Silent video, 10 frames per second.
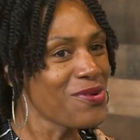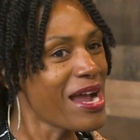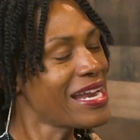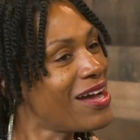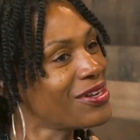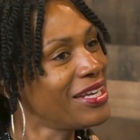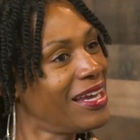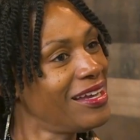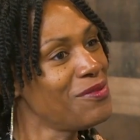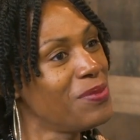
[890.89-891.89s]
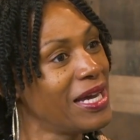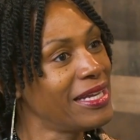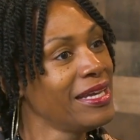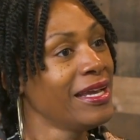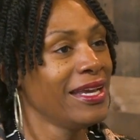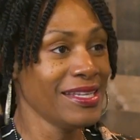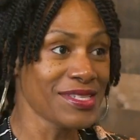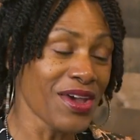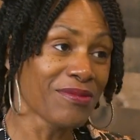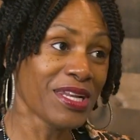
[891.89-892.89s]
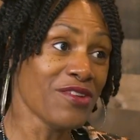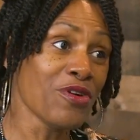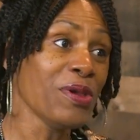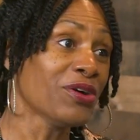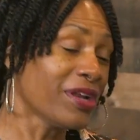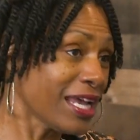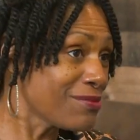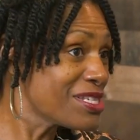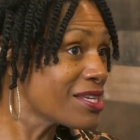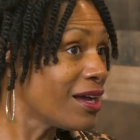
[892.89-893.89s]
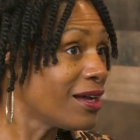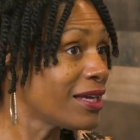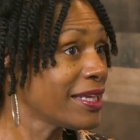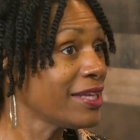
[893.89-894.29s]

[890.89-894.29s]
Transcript: quite out okay. yet, but it's coming. It will be on Amazon,